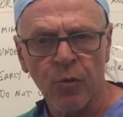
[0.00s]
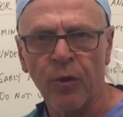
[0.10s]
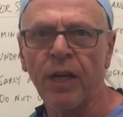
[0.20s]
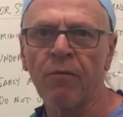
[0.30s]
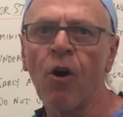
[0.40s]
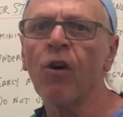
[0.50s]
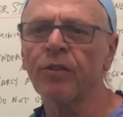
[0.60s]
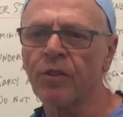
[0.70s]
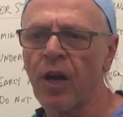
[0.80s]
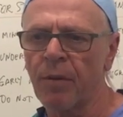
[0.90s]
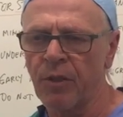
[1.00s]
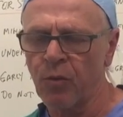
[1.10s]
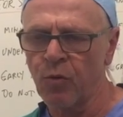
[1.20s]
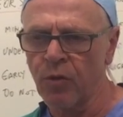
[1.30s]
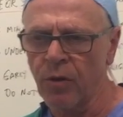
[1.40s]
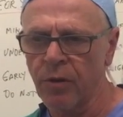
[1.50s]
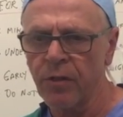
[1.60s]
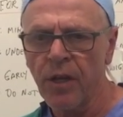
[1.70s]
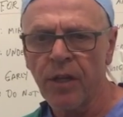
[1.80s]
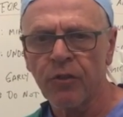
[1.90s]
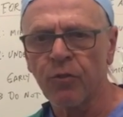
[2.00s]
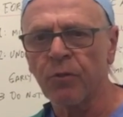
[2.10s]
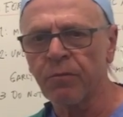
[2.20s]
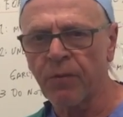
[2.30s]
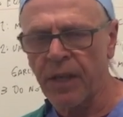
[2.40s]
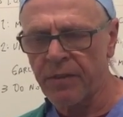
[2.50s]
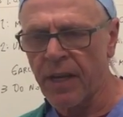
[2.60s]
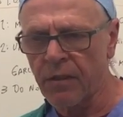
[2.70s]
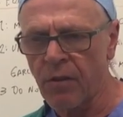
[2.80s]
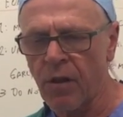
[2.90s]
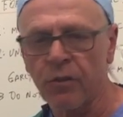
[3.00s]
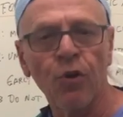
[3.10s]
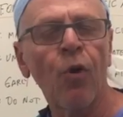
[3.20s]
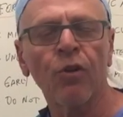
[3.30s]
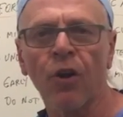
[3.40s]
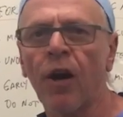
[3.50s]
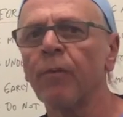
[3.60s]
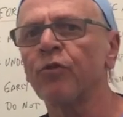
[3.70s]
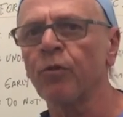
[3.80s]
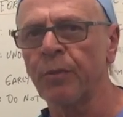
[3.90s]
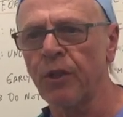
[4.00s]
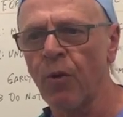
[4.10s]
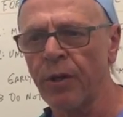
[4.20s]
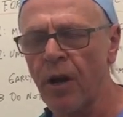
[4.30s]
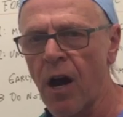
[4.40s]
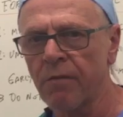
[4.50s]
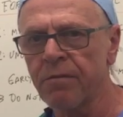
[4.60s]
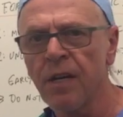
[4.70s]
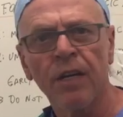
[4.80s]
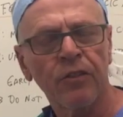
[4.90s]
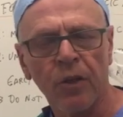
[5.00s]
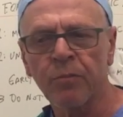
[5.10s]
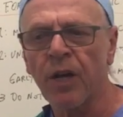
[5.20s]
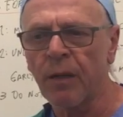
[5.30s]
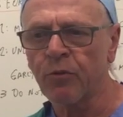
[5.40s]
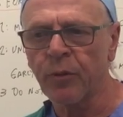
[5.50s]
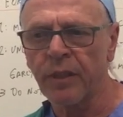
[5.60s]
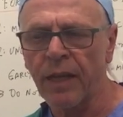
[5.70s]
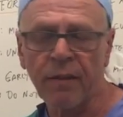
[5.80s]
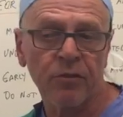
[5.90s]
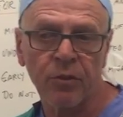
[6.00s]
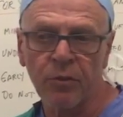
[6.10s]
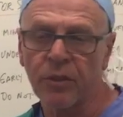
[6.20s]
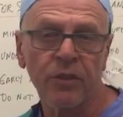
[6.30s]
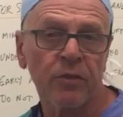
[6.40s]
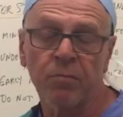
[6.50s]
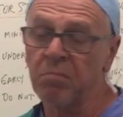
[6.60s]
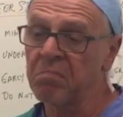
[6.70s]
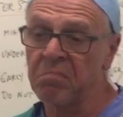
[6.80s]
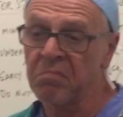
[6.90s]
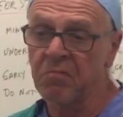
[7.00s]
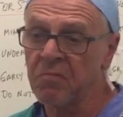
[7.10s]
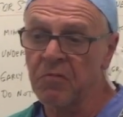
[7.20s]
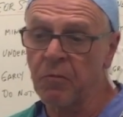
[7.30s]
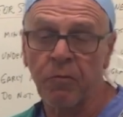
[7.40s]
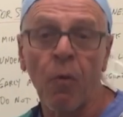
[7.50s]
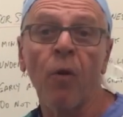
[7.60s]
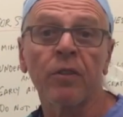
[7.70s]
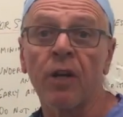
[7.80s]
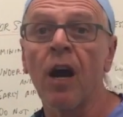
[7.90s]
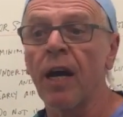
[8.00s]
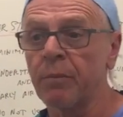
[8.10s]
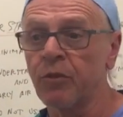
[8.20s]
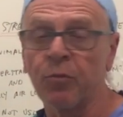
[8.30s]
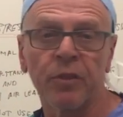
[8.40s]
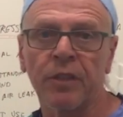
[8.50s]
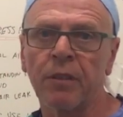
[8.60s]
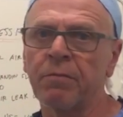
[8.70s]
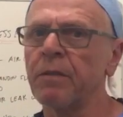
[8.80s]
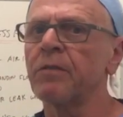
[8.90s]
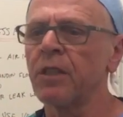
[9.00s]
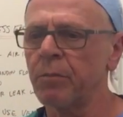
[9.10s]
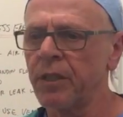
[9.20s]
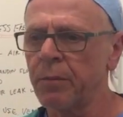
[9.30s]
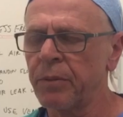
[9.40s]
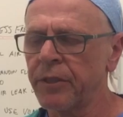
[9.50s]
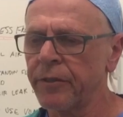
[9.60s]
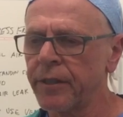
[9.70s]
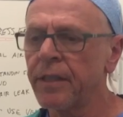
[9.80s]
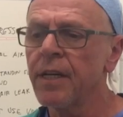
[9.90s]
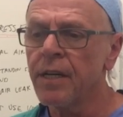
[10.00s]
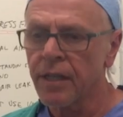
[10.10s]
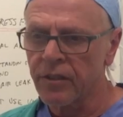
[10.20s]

We have all the time in the world to inflate that lung. No alarms will be going off. Sometimes we have to do this 4 times within a 15-minute period.